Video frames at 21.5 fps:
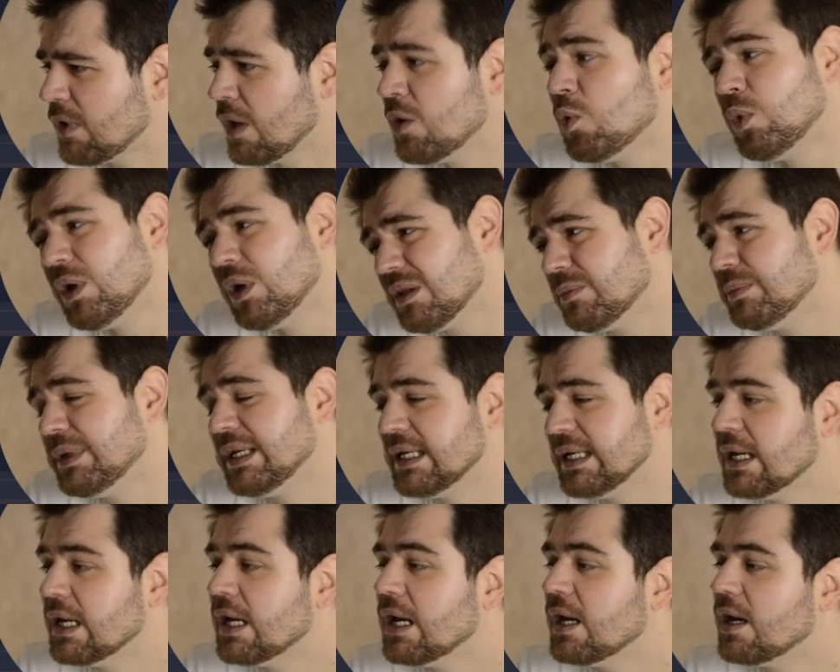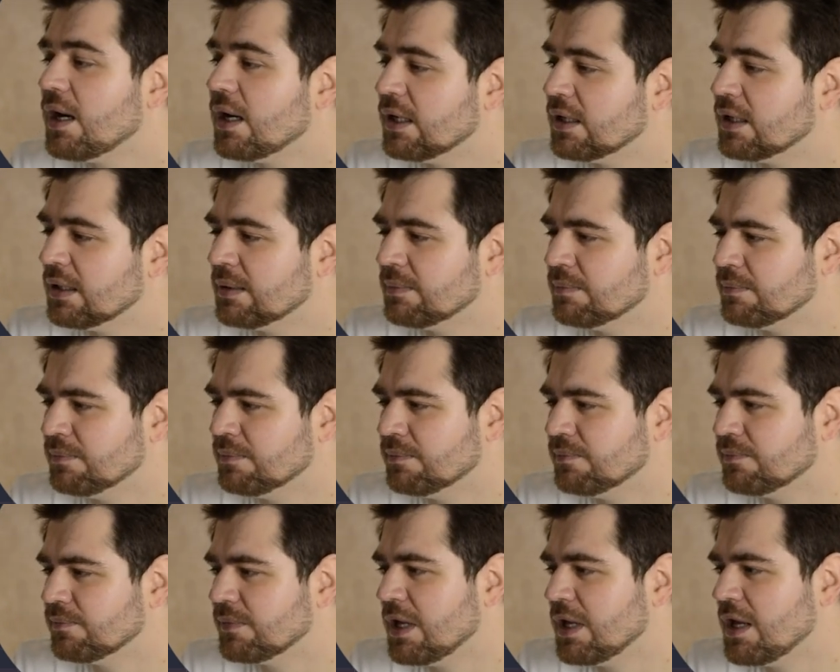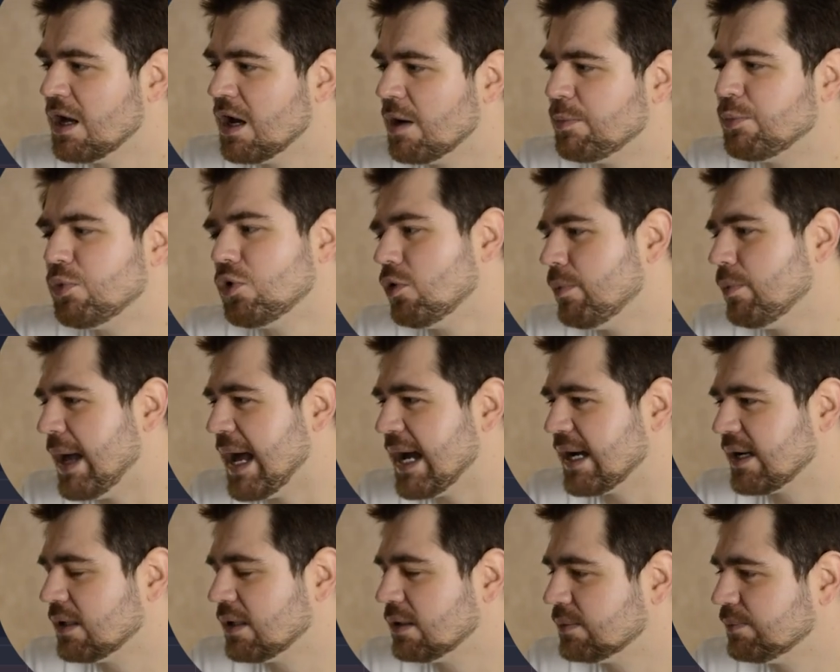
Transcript: will be a pullback,